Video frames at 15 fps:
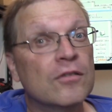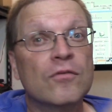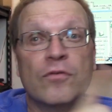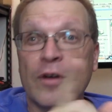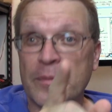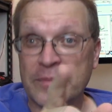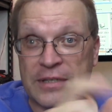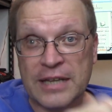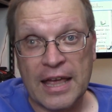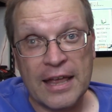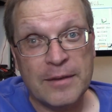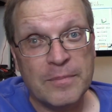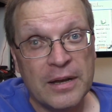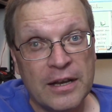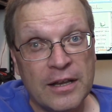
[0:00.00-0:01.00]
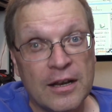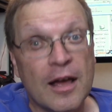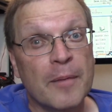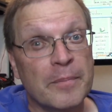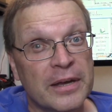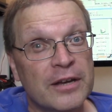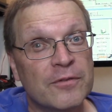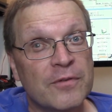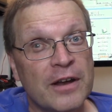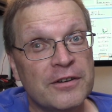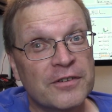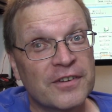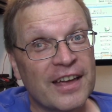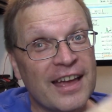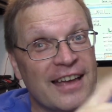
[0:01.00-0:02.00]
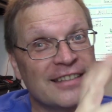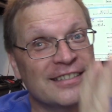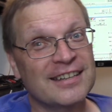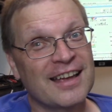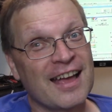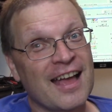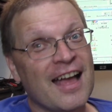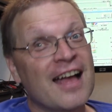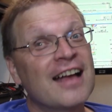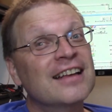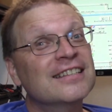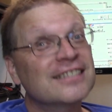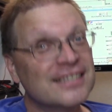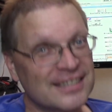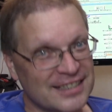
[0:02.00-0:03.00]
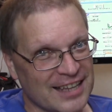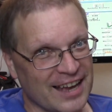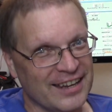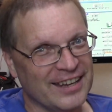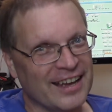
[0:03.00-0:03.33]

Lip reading: from 10 Minute Amiga Retrocast, signing